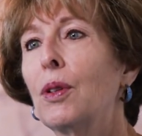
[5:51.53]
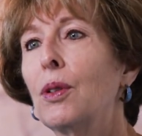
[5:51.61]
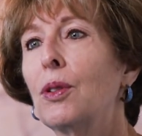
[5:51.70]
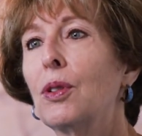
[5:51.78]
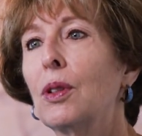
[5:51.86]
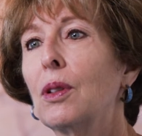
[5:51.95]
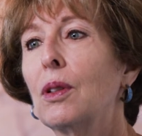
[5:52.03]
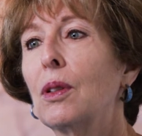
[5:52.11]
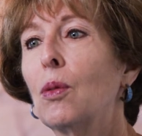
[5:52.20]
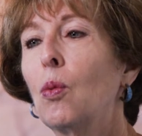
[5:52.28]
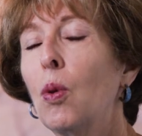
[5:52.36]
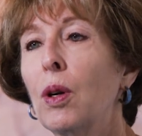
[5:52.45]
There's a
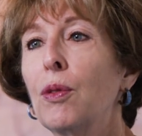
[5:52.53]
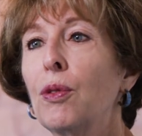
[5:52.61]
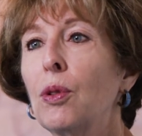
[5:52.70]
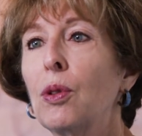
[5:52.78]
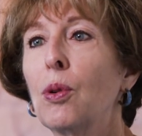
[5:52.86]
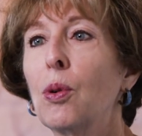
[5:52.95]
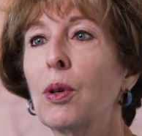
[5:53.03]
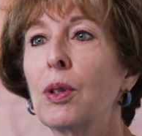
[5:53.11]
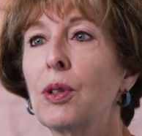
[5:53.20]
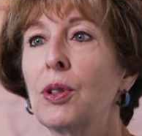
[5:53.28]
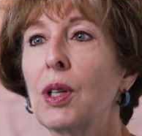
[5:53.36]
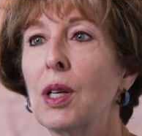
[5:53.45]
wonderful
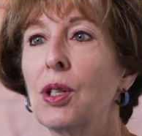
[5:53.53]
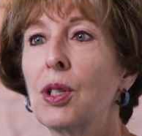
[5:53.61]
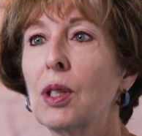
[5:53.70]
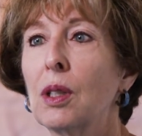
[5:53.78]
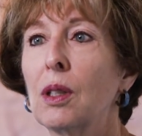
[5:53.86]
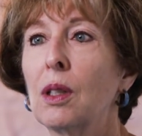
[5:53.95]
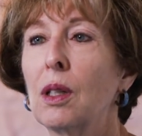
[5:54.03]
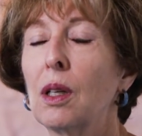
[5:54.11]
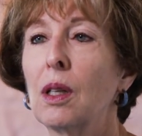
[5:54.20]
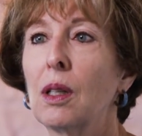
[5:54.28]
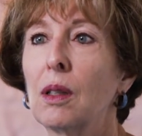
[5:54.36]
organization,